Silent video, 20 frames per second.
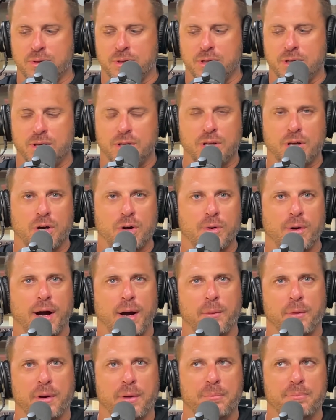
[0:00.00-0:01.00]
I
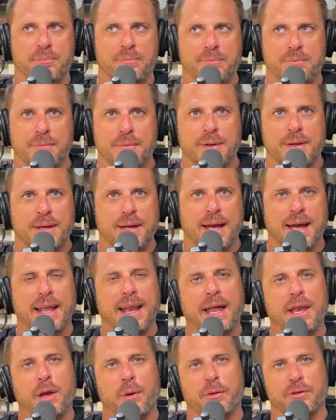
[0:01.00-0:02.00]
want to, and
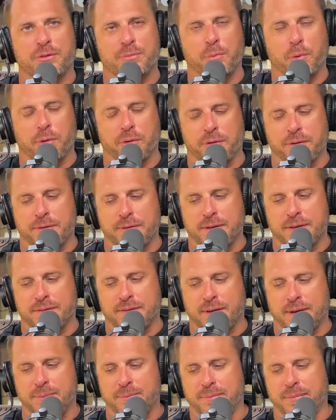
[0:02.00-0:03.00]
I know it's more than this.
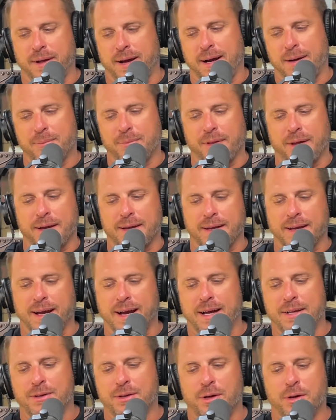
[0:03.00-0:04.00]

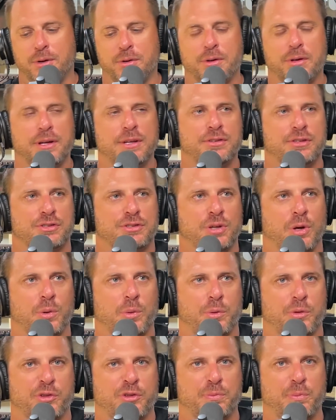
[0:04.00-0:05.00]
I know that it's a
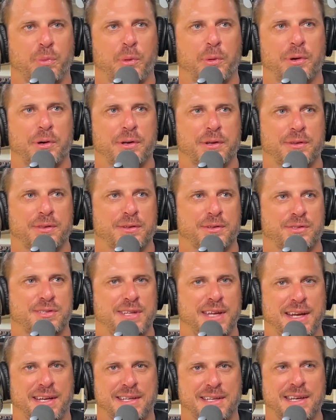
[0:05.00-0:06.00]
total sport and there's
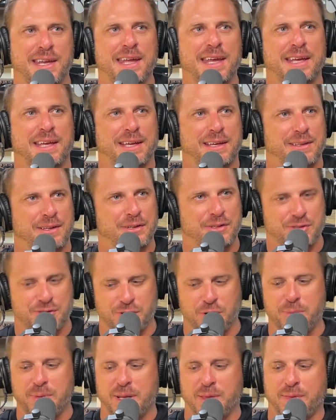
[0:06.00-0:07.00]
technique and there's so
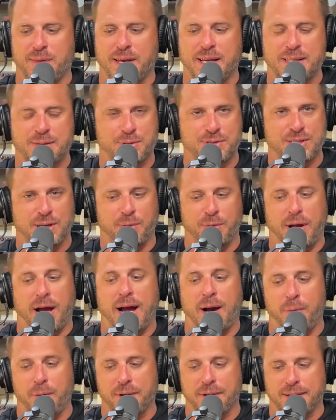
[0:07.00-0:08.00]
many things, which I
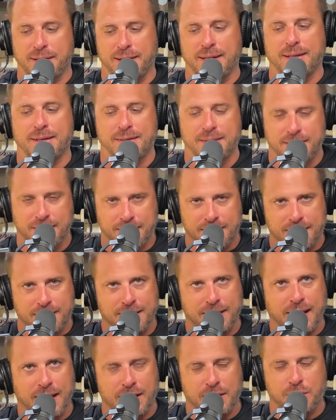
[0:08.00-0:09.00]
want to get
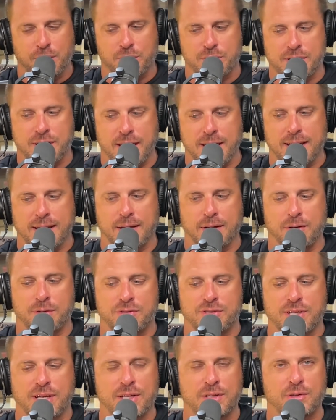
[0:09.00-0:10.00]
kind of your take and
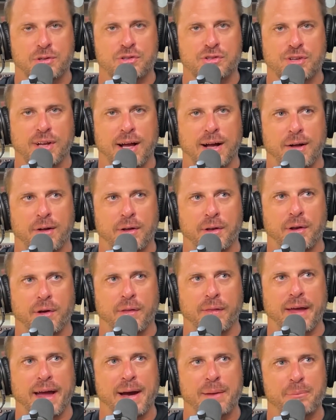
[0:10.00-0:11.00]
understand your style and
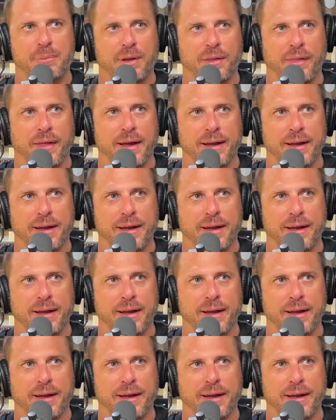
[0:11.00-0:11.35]
all that. But